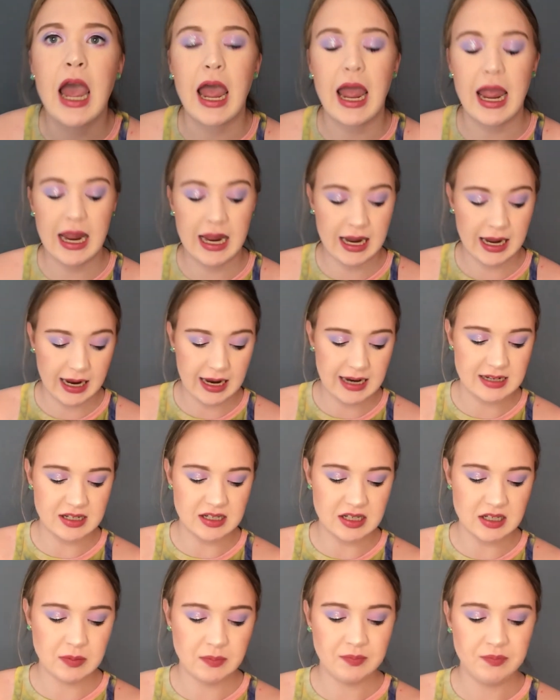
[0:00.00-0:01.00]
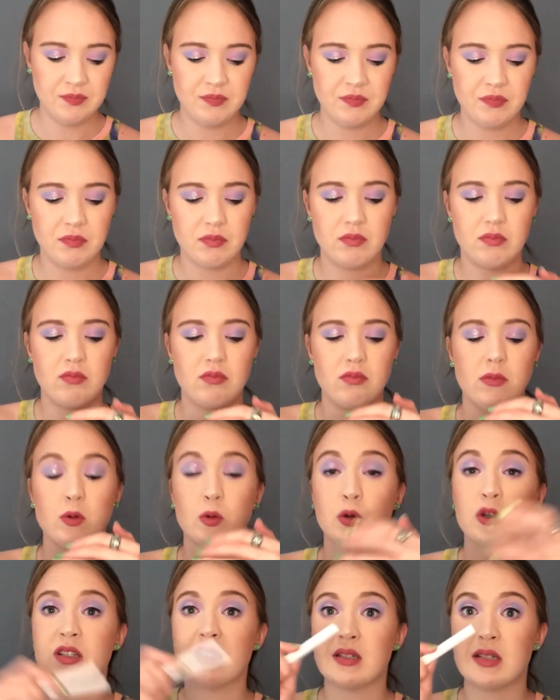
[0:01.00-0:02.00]
And I
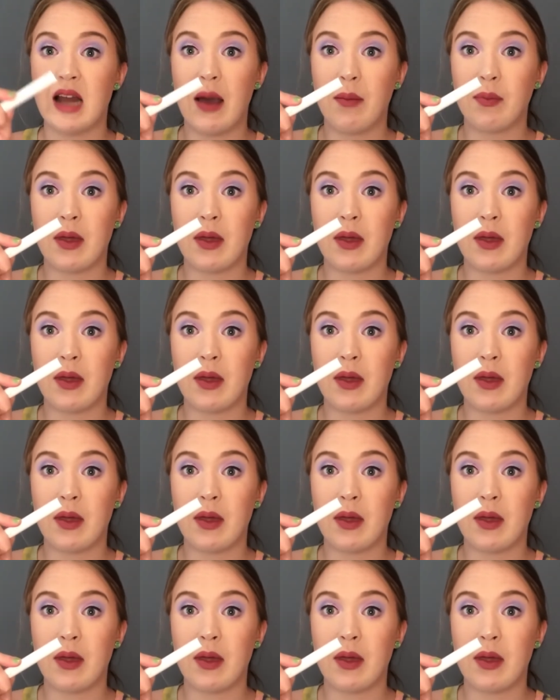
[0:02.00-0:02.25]
want to snap